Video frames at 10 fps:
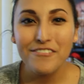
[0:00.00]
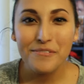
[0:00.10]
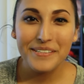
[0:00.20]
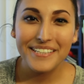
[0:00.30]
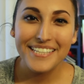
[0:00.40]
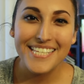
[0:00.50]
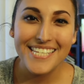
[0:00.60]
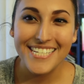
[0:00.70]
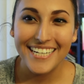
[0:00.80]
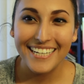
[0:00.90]
Hey everybody, this
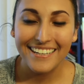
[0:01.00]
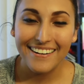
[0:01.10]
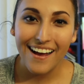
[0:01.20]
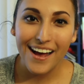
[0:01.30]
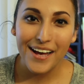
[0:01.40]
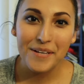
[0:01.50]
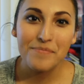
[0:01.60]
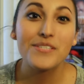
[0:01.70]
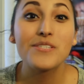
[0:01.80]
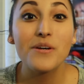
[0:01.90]
is Janet.
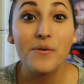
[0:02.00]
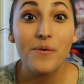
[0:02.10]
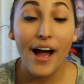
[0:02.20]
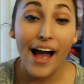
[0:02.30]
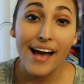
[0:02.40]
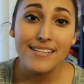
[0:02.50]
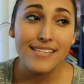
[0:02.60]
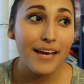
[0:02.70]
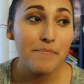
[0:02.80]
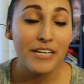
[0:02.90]
Um, so as
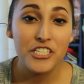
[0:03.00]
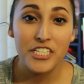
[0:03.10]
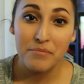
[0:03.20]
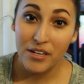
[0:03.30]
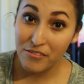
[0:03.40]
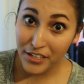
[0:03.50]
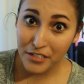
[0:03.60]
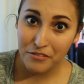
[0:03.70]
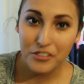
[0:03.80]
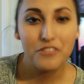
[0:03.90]
I mentioned in my
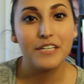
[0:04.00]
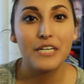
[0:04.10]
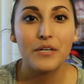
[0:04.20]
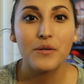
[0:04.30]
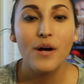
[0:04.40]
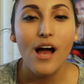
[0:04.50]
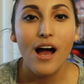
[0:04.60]
very first video,